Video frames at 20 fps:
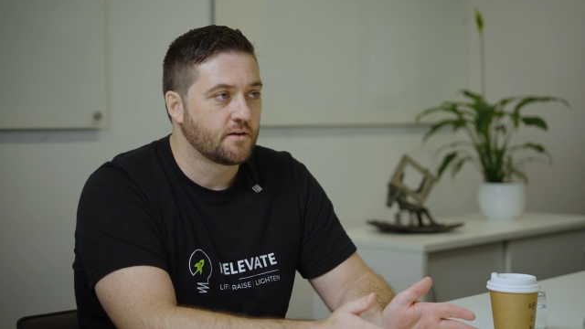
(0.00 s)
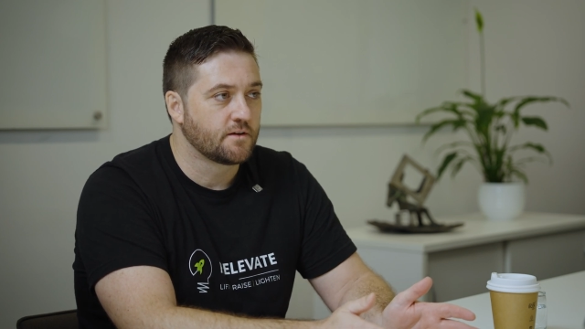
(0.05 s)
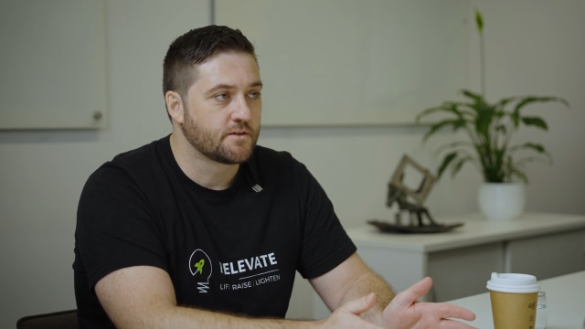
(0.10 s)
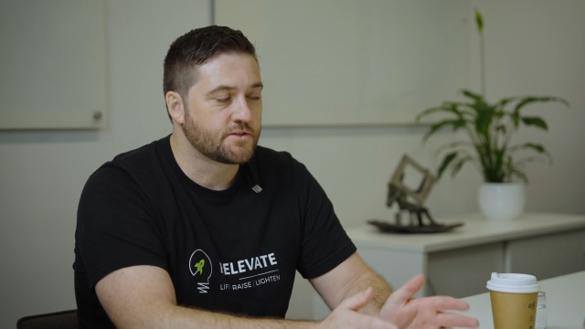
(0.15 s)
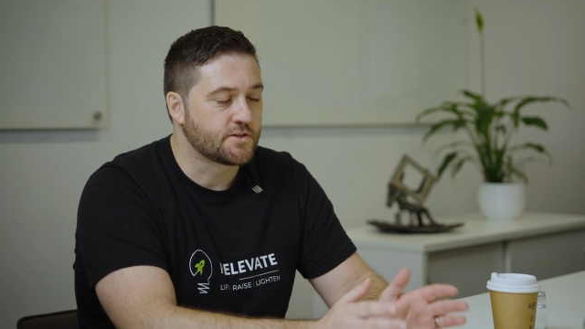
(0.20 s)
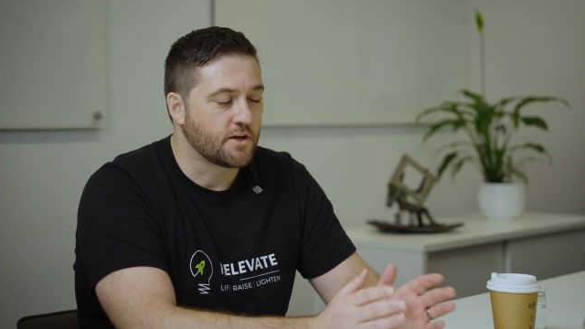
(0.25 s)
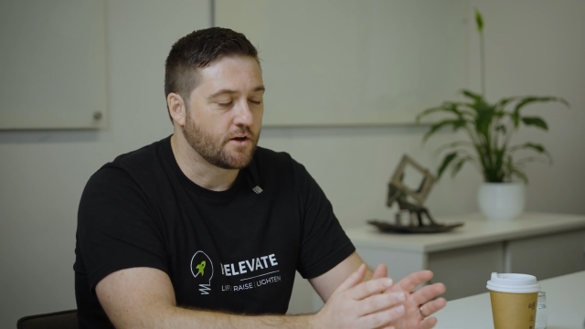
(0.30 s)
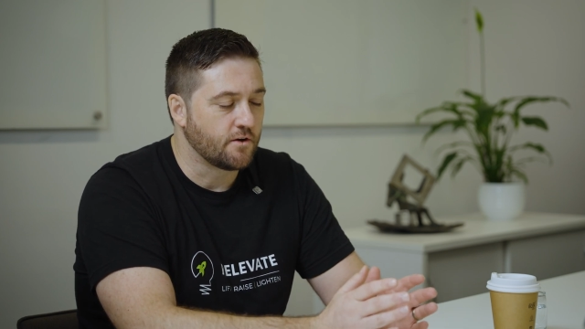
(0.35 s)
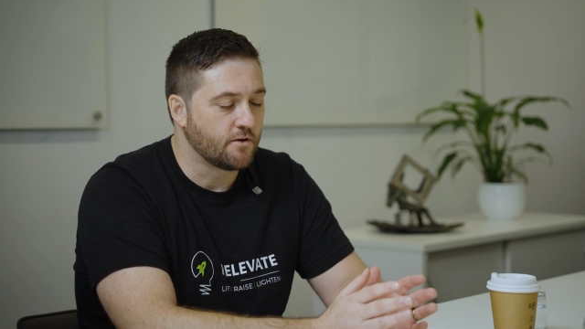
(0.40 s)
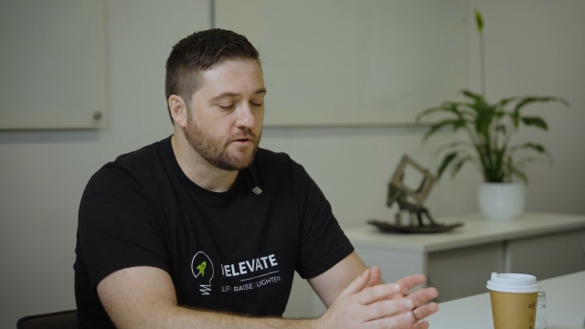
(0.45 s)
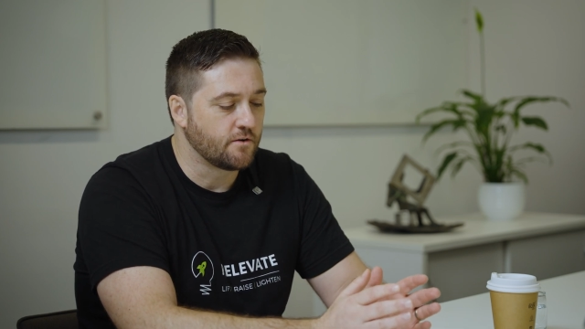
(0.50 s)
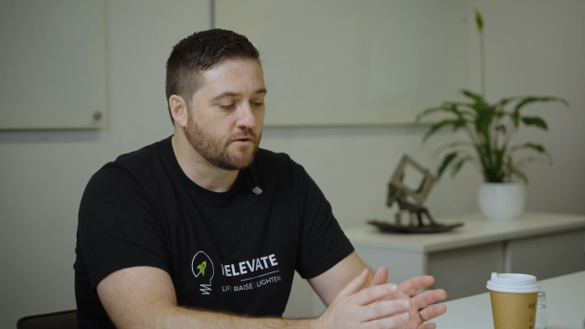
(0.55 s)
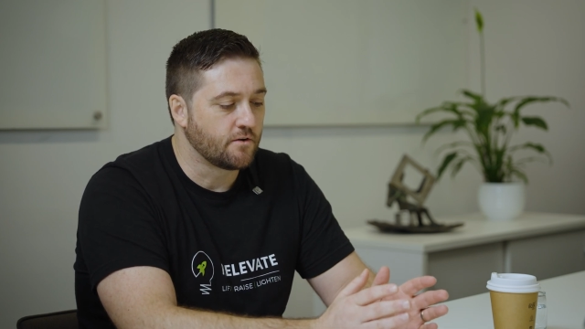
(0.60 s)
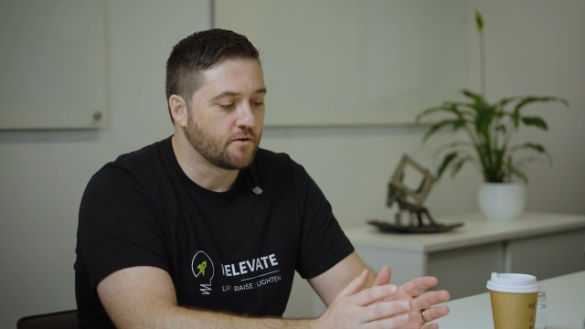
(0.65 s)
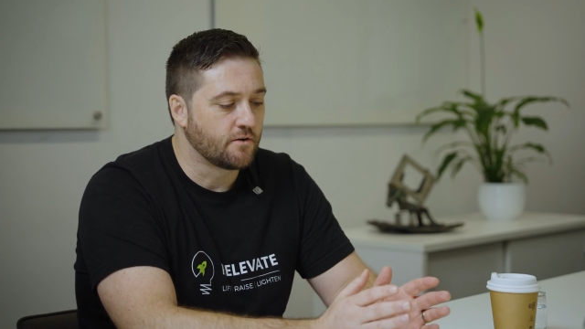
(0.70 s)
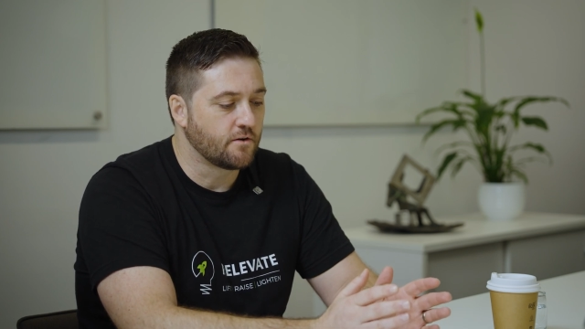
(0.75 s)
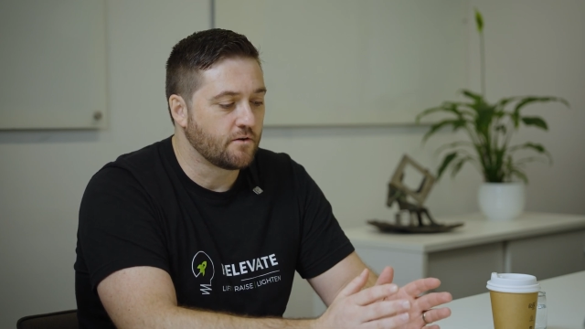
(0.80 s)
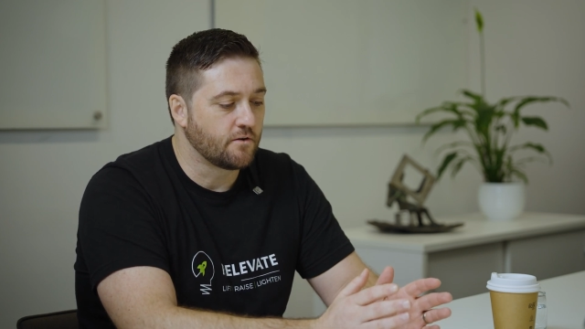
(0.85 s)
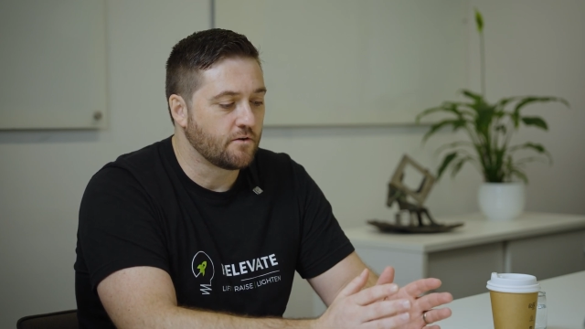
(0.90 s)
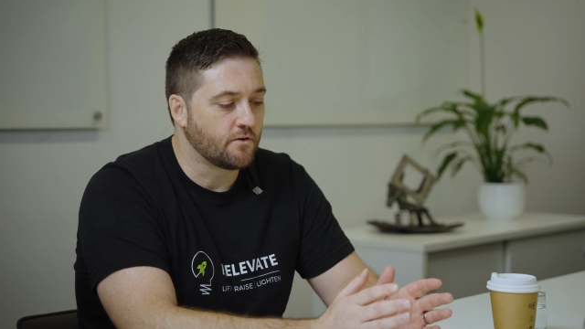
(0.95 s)
So
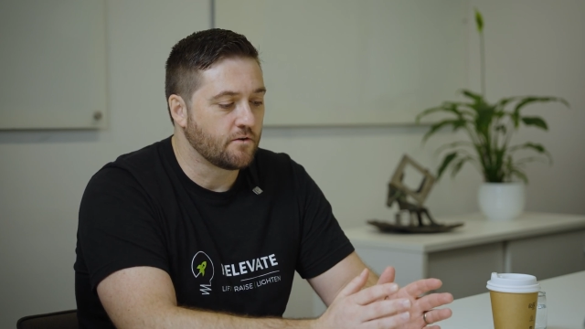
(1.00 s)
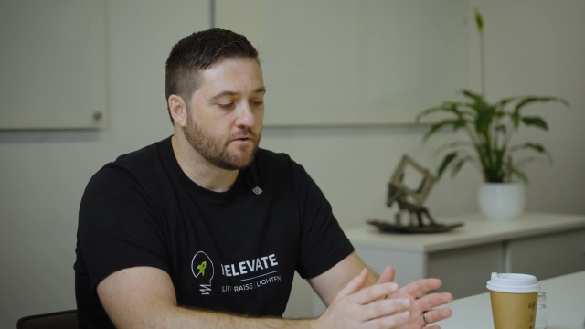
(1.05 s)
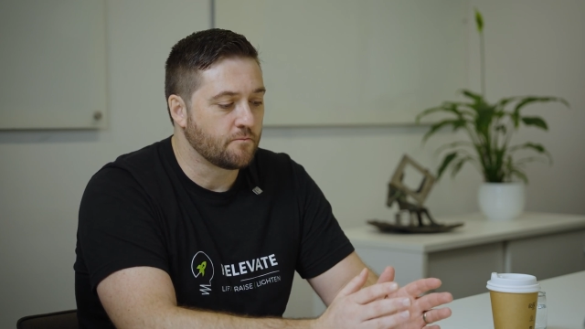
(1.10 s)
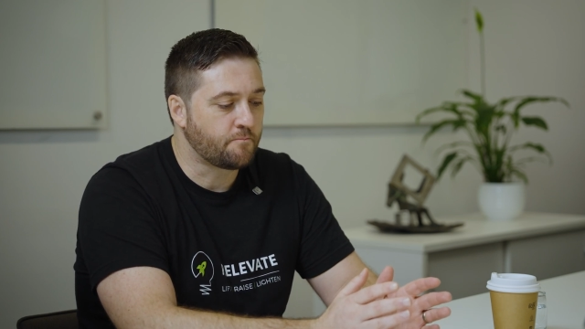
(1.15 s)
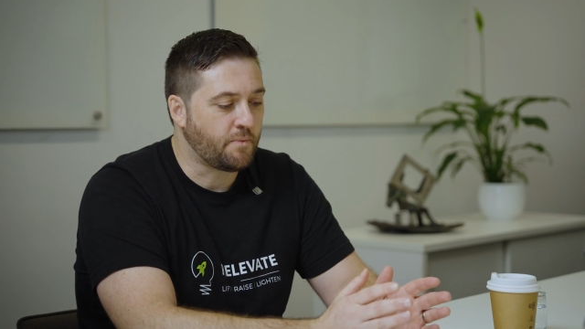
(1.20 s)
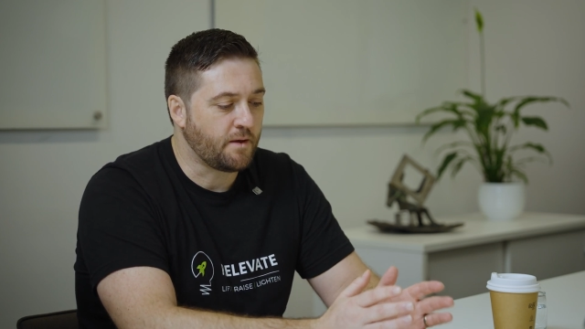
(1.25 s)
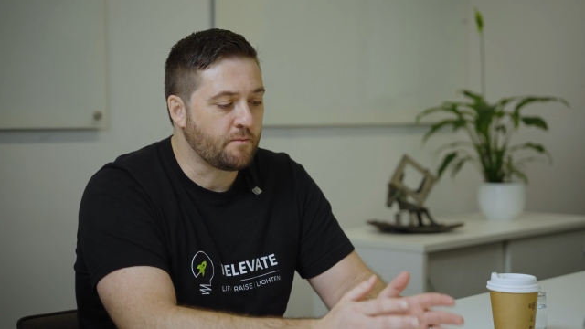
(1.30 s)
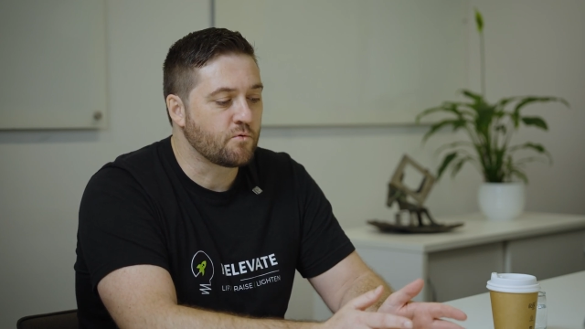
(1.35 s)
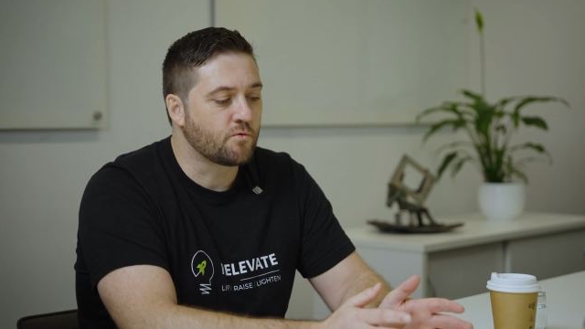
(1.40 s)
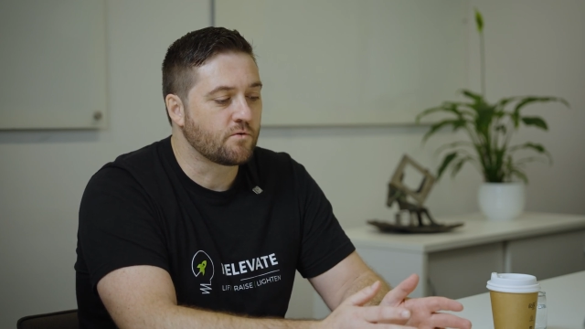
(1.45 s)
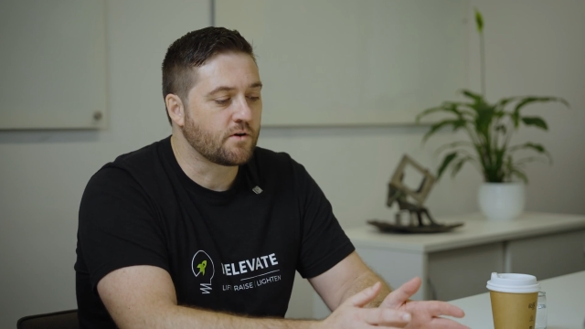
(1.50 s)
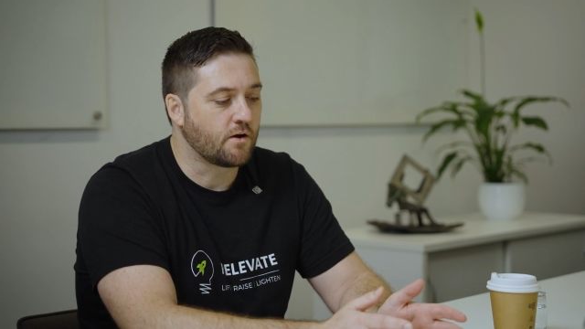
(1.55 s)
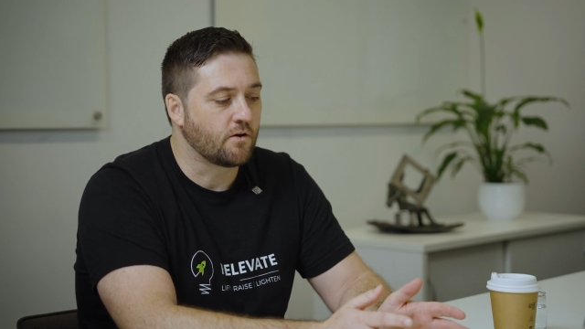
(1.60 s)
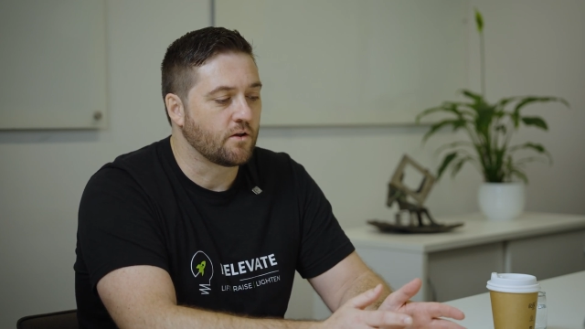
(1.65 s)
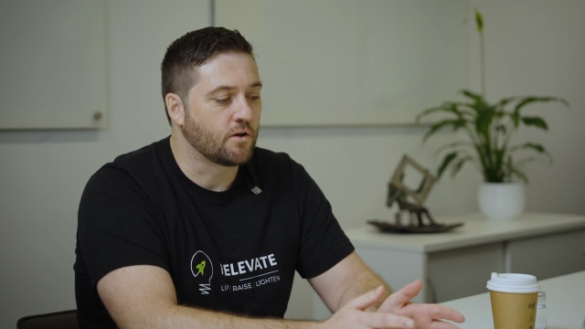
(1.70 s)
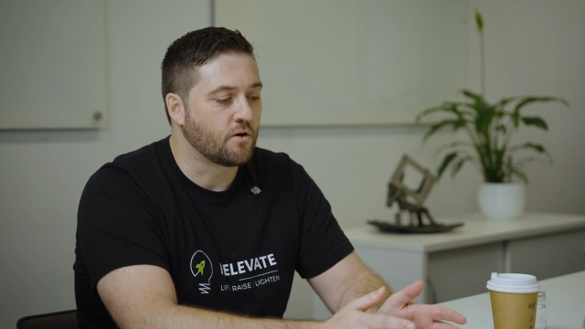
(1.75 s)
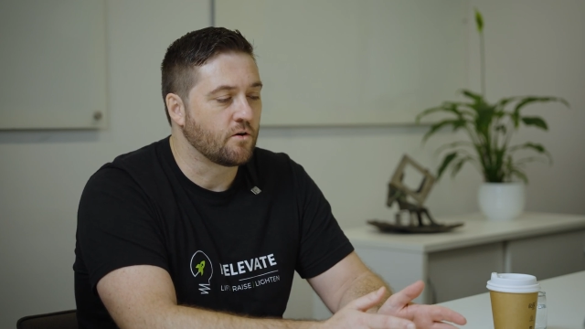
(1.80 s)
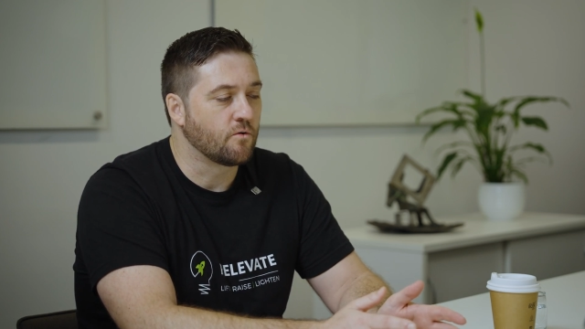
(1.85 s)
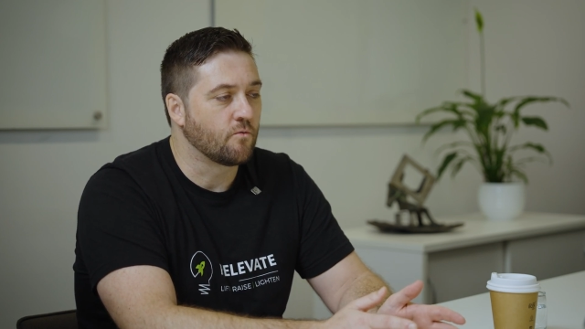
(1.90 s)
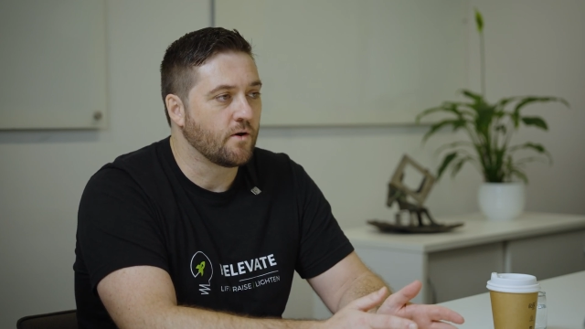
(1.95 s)
people will go
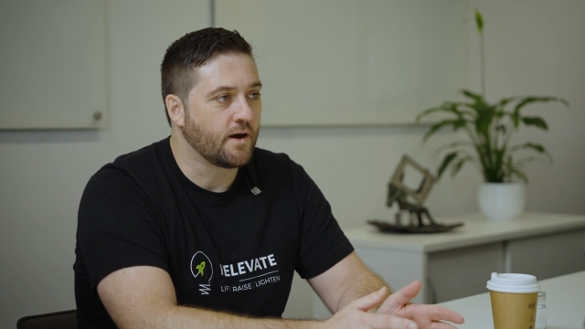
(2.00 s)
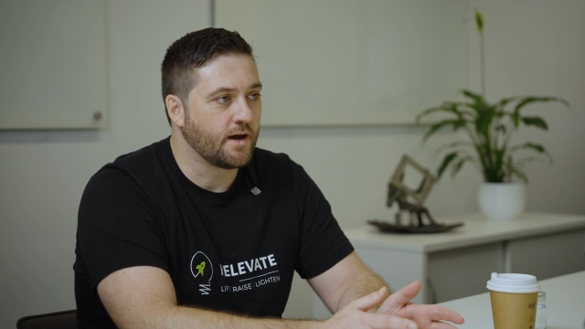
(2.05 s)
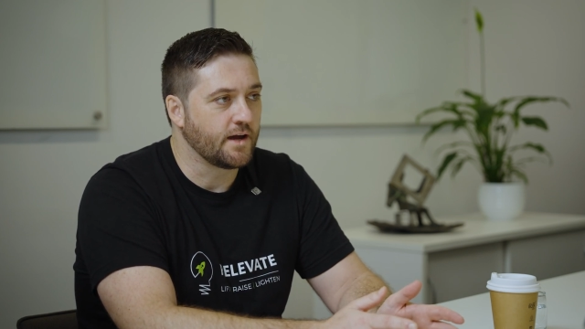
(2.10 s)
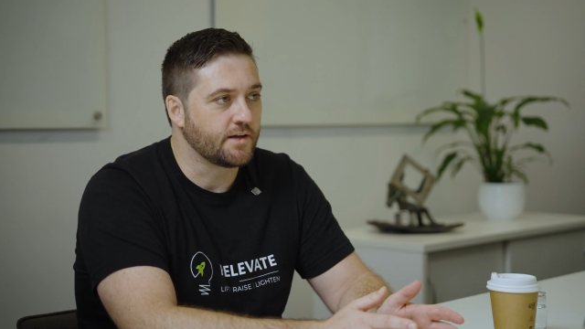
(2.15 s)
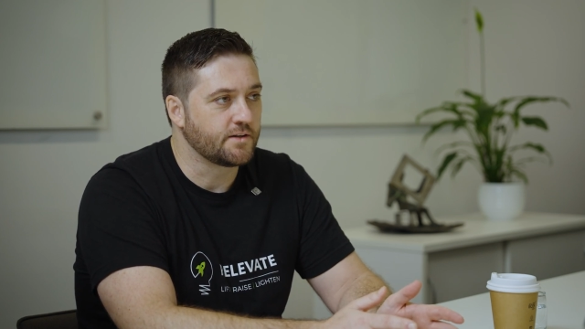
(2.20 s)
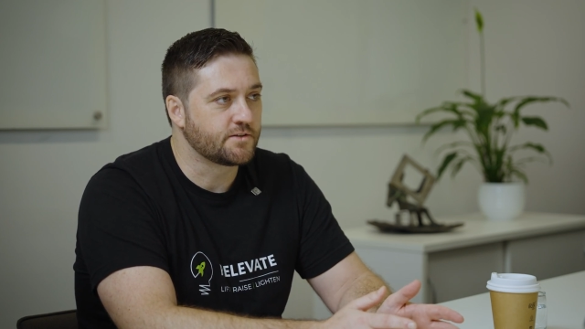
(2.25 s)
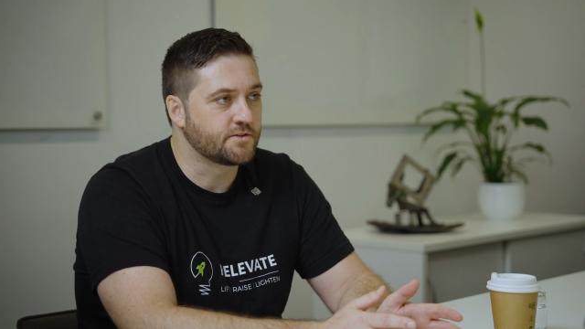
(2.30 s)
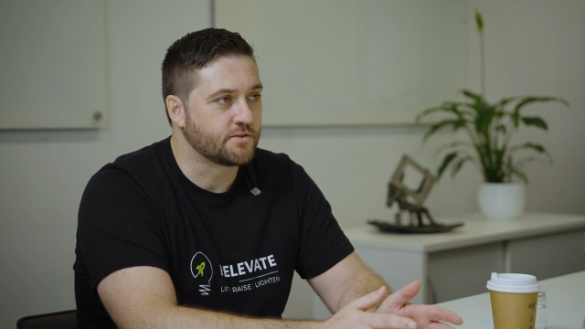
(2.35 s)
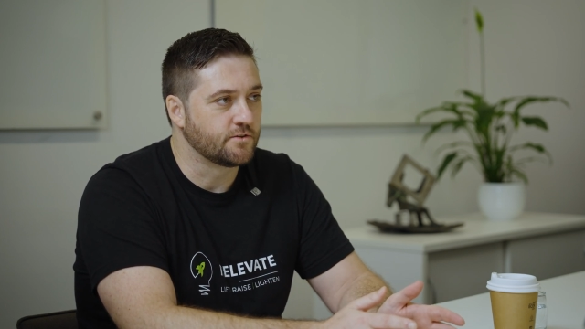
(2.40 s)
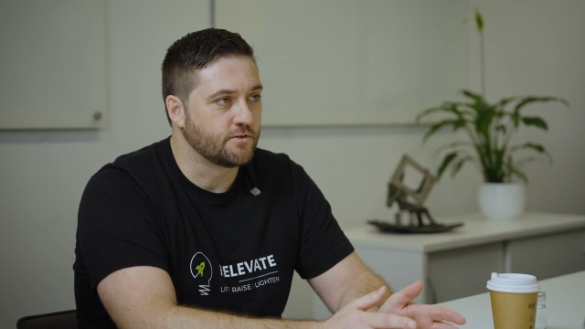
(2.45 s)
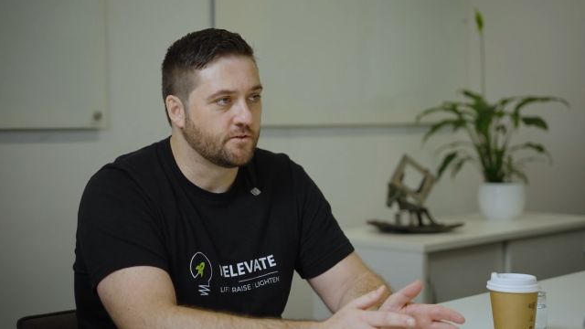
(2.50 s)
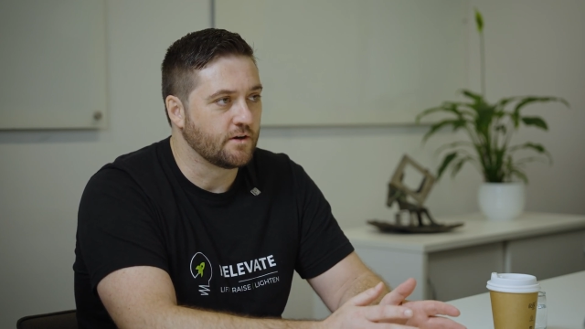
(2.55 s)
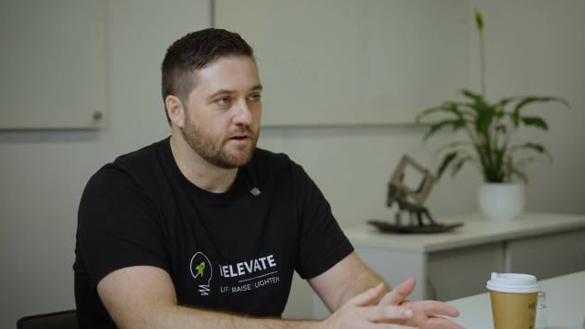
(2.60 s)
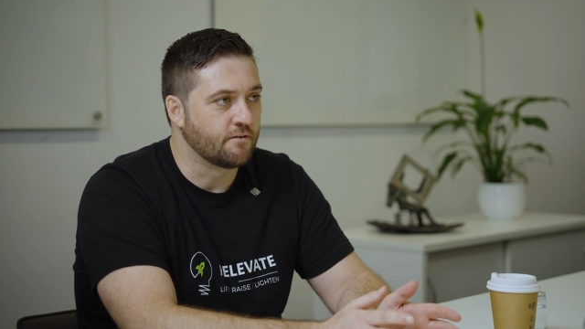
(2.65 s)
a long way to